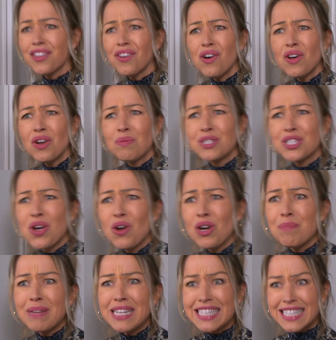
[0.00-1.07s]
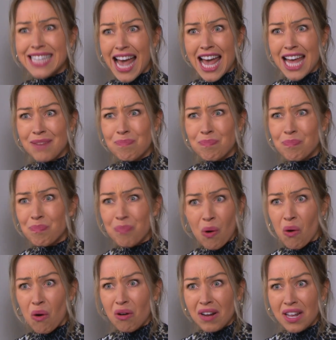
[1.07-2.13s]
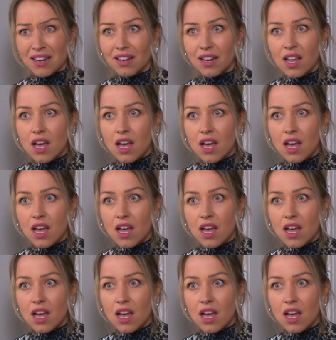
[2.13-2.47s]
thought it was going to be dead boring.